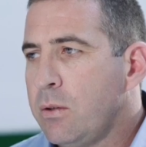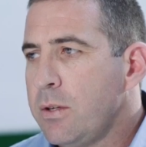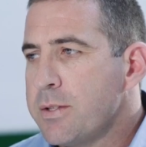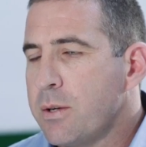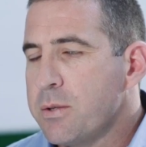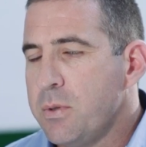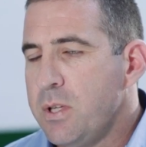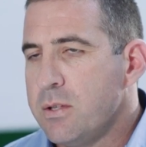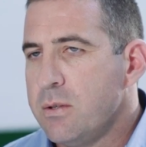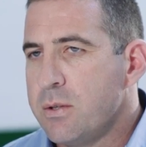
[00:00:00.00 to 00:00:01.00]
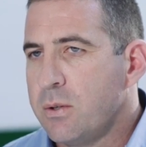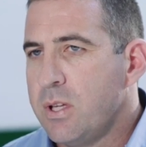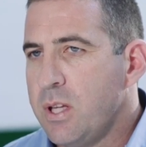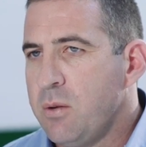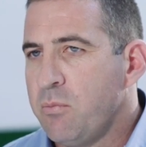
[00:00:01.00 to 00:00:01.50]
A lot of times when you do
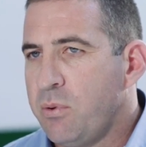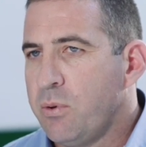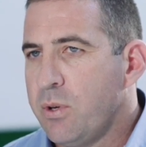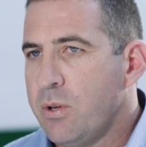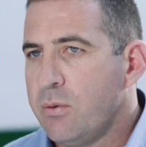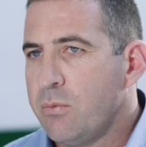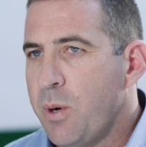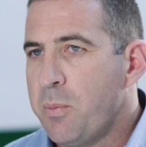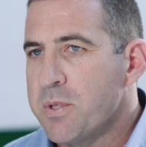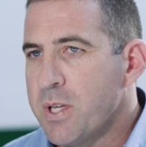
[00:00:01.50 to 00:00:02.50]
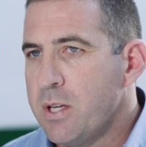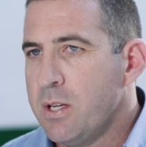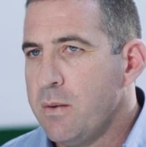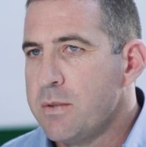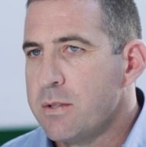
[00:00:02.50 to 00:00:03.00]
talk to the employer
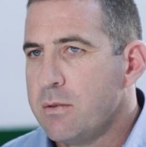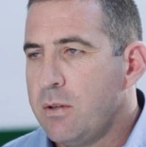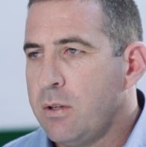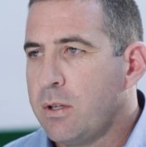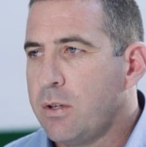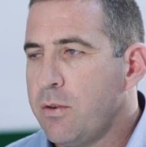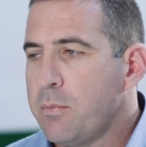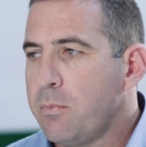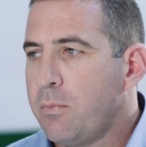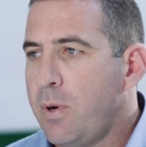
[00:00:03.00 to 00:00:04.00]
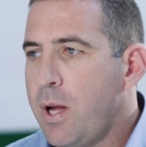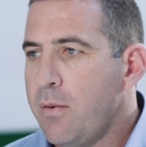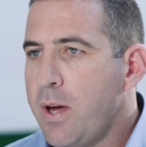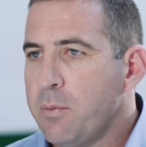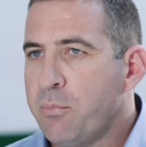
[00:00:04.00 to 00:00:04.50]
representatives, a lot of them
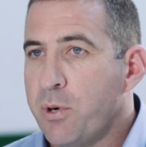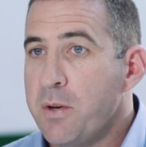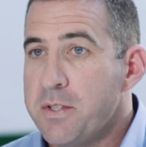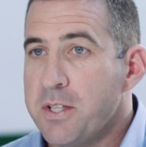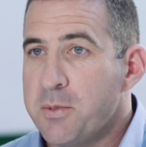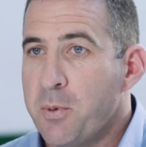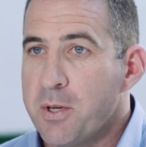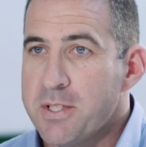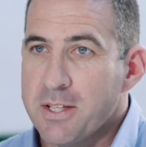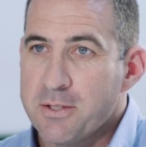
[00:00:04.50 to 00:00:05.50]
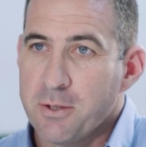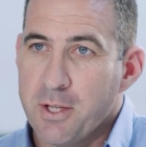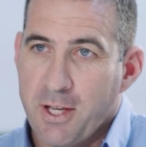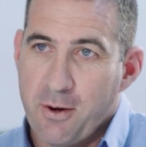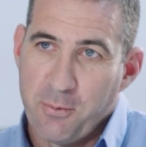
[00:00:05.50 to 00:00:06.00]
have had previous experience outside
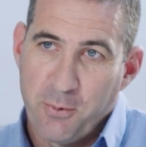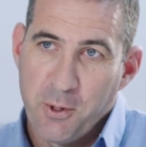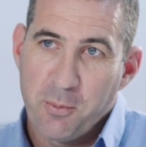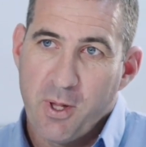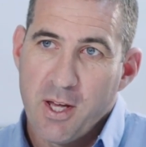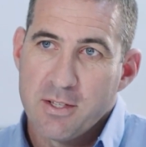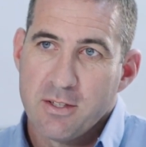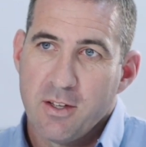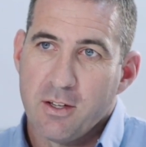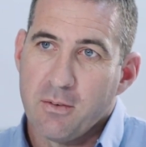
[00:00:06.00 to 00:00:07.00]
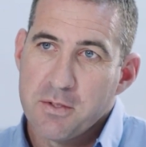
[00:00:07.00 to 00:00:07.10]
their current workplace, and